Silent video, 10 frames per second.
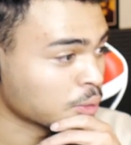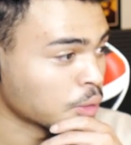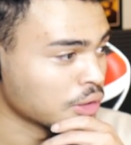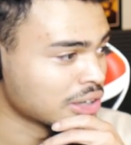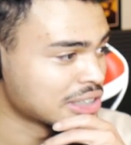
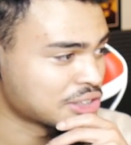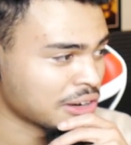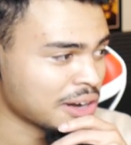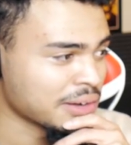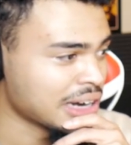rolling his
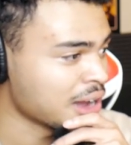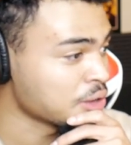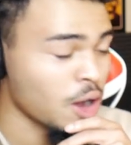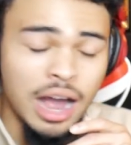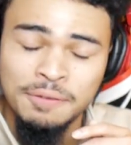grave right now,
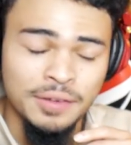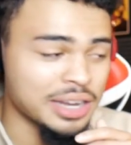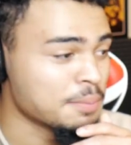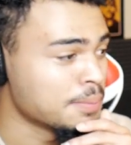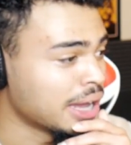yo. I
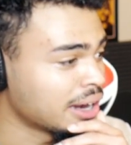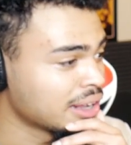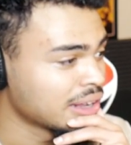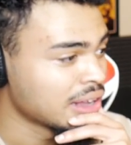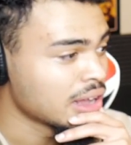fucking bet.
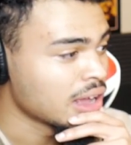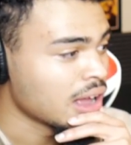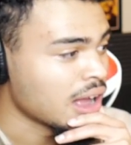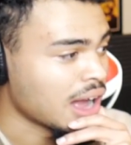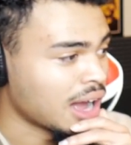
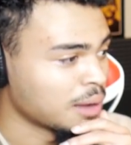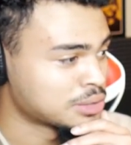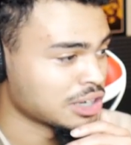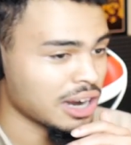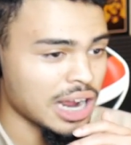I'm
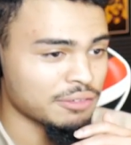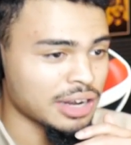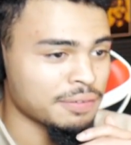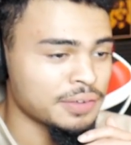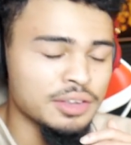sorry, Ivory.
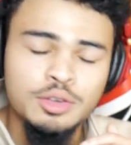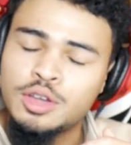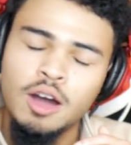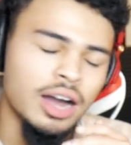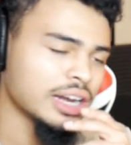I feel you,
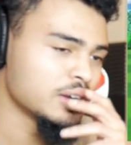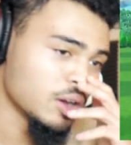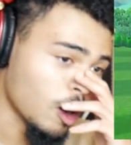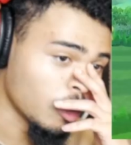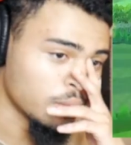yo. I
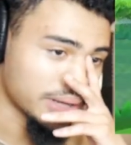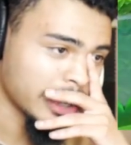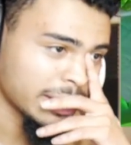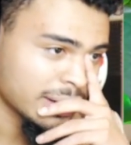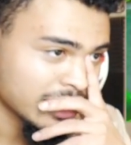know, man.